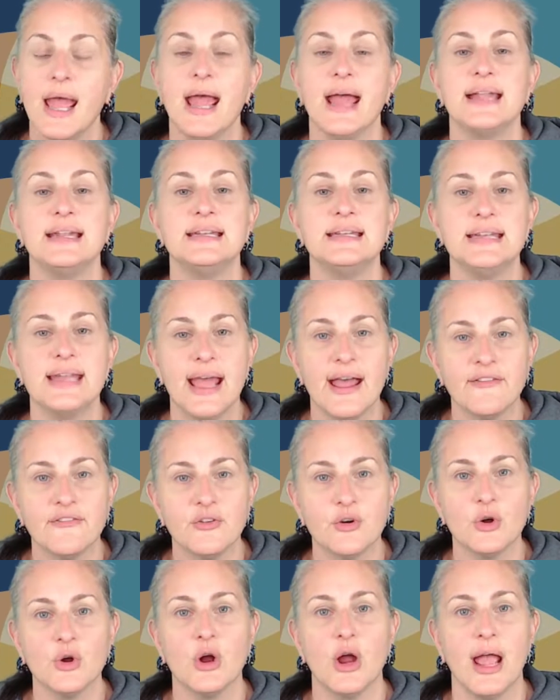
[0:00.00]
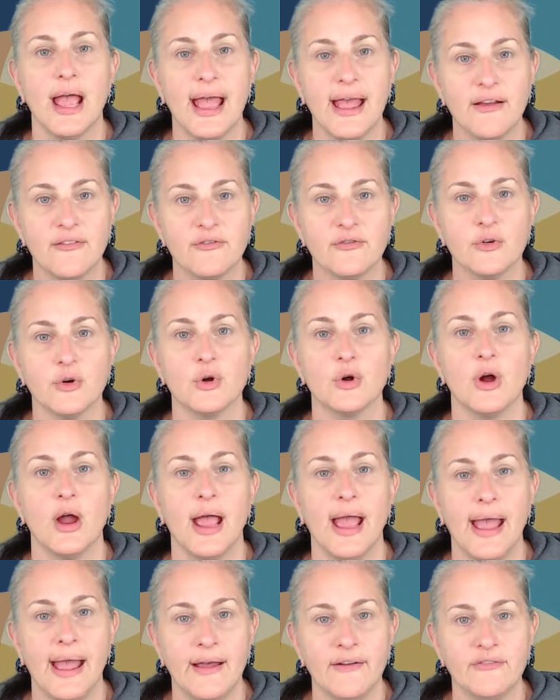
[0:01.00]
Never, ever,
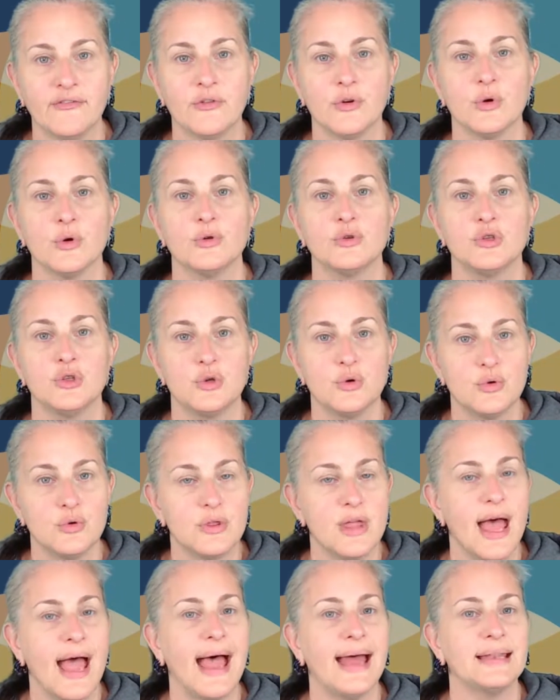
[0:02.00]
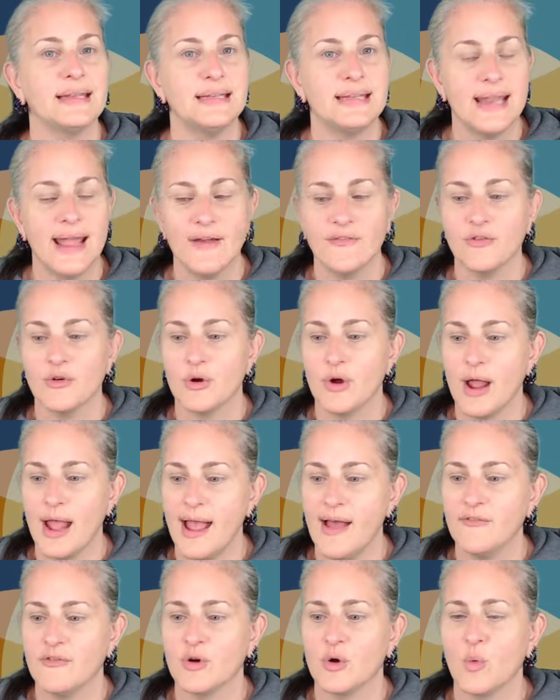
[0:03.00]
ever do that. Never,
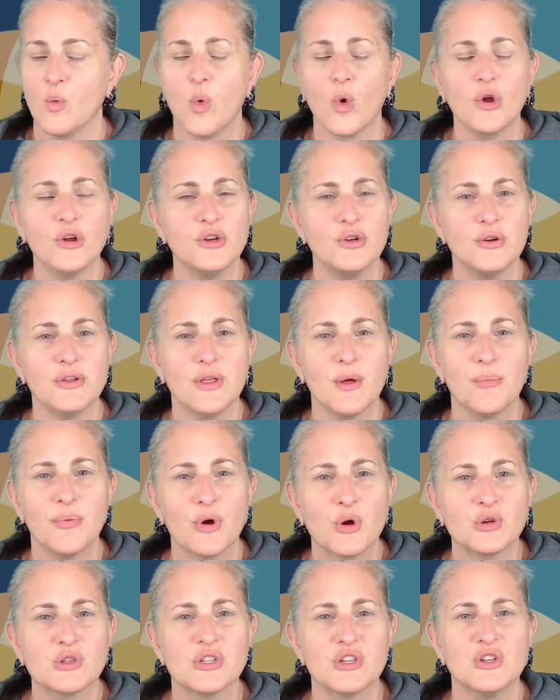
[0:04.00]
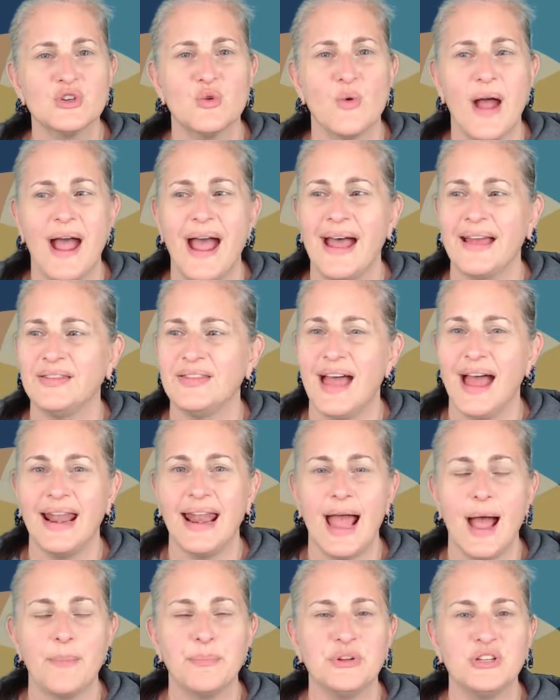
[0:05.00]
ever. Weren't you the person who had that
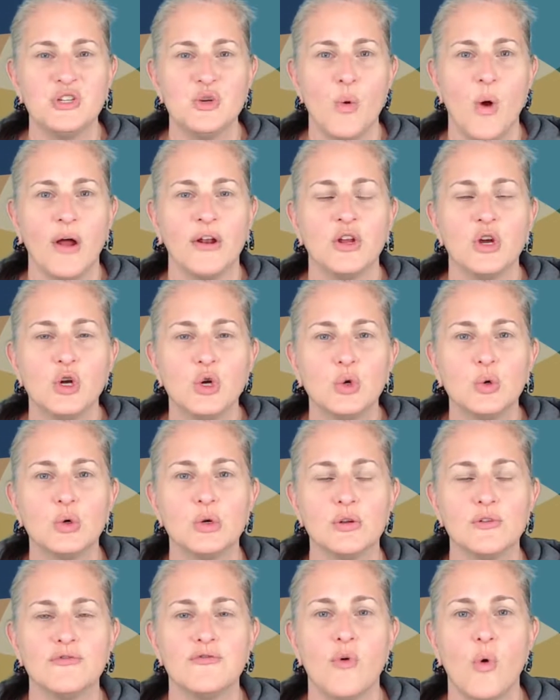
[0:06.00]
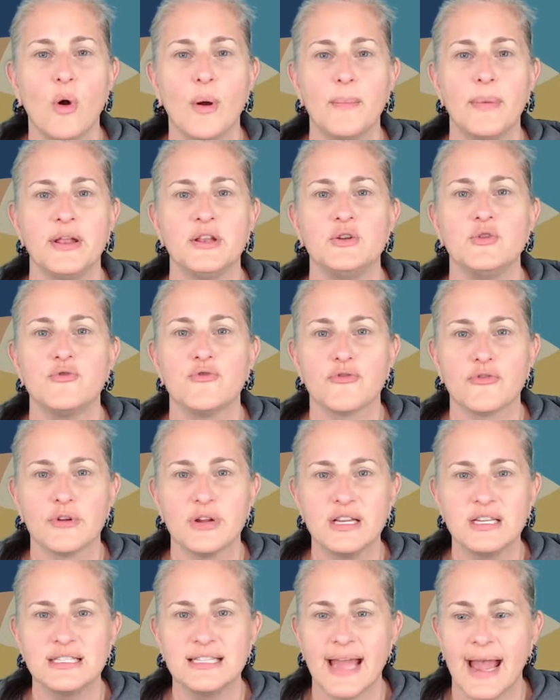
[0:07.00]
happen to you on a Google form and you
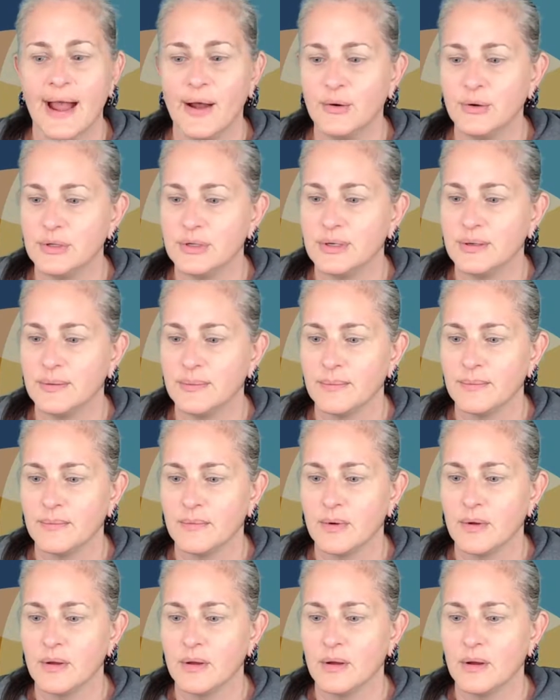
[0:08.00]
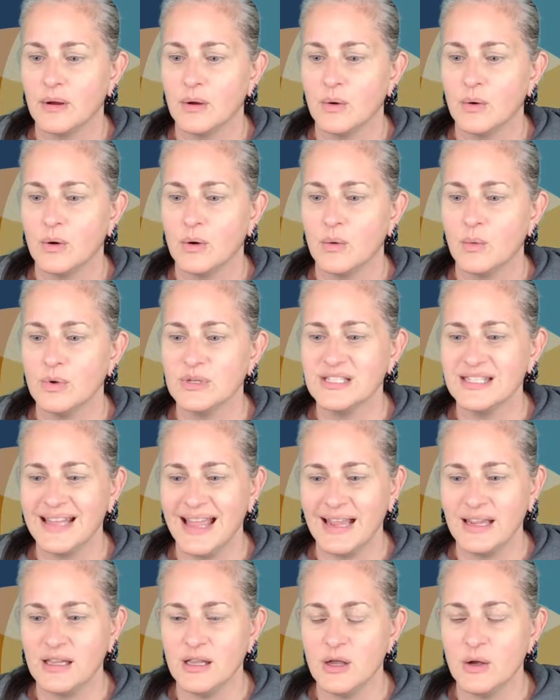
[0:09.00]
freaked out? Wasn't
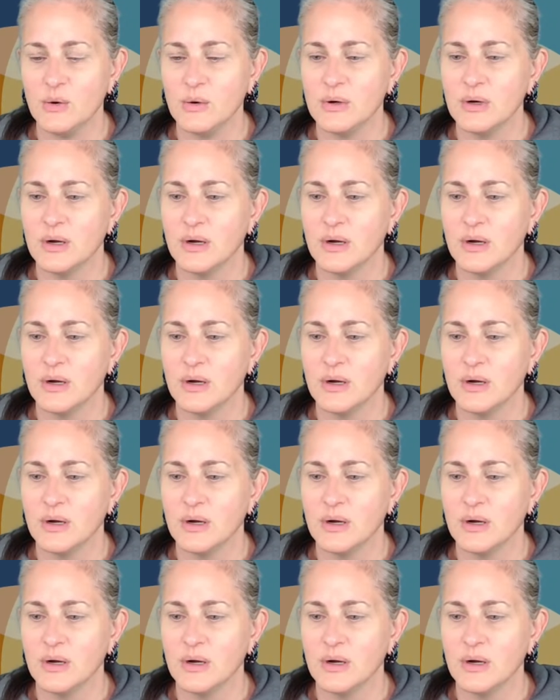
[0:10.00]
that you?